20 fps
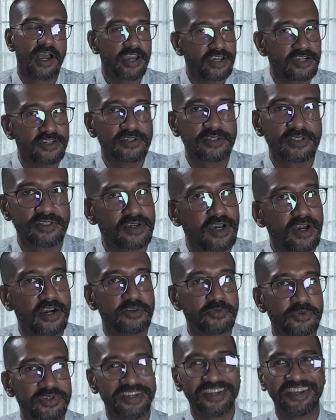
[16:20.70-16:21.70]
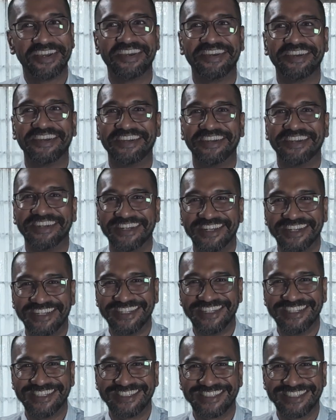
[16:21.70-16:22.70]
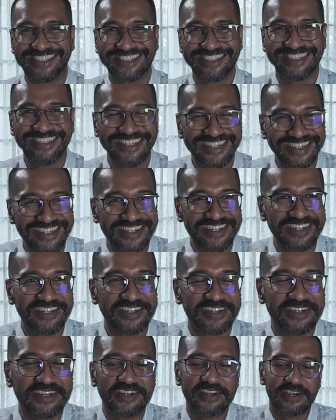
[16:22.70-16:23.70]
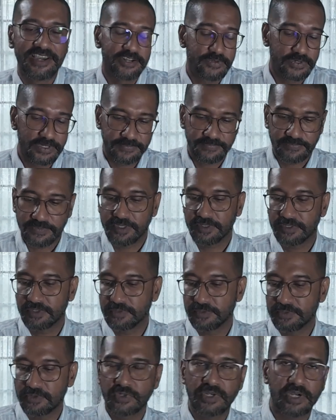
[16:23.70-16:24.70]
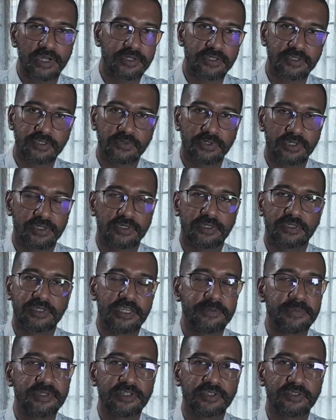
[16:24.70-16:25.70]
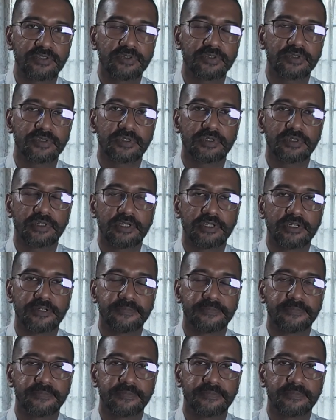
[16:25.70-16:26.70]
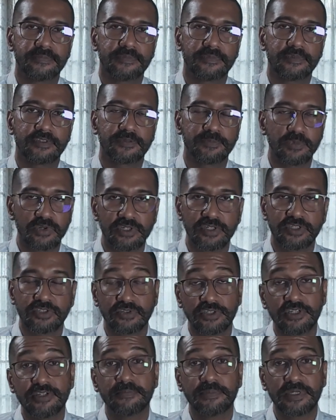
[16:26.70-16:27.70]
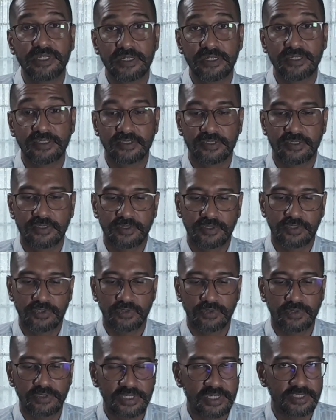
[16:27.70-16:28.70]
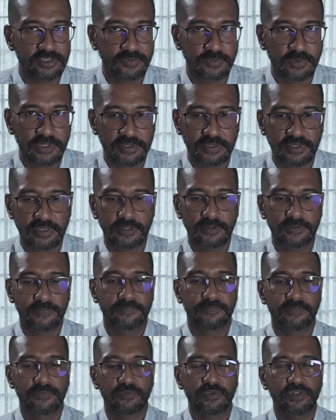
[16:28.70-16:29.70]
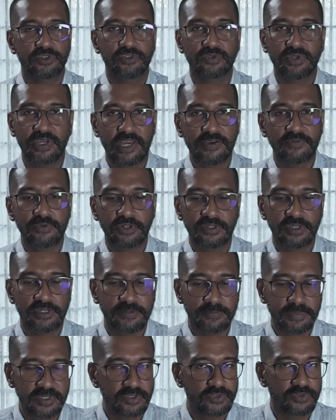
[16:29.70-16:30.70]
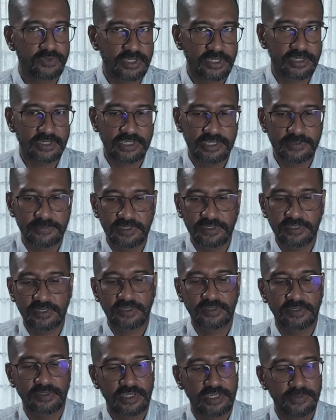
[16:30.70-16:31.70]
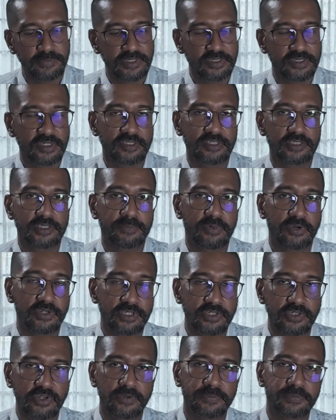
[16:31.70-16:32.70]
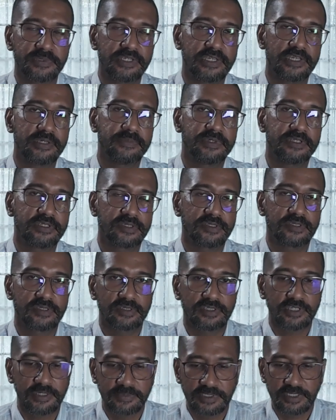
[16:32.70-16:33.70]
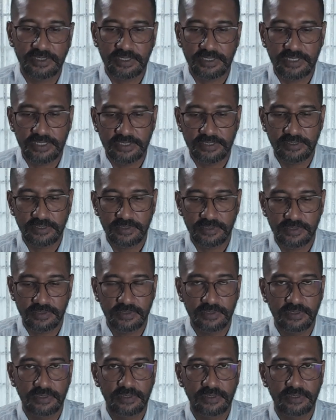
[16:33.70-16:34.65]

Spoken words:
I learned the hard way. It's like, anyway, so you can't A/B test on small lists. You need big lists. So that's one thing. Once you have all that in place, you can A/B test. A/B test the body copy. A/B test the subject lines.